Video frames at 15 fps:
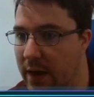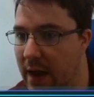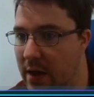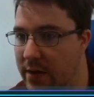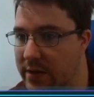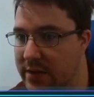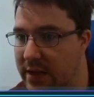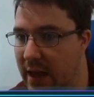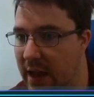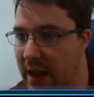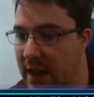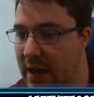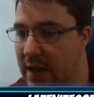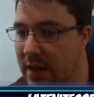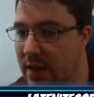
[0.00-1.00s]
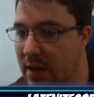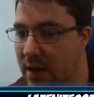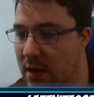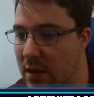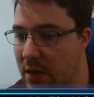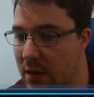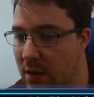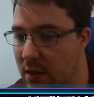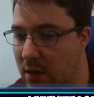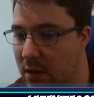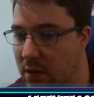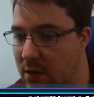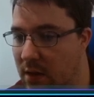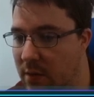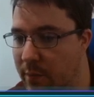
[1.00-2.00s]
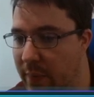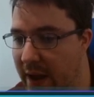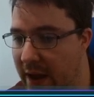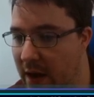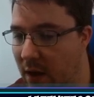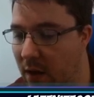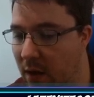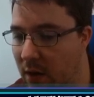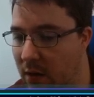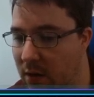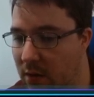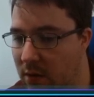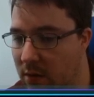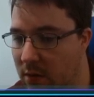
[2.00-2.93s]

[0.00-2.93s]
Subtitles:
How does K compare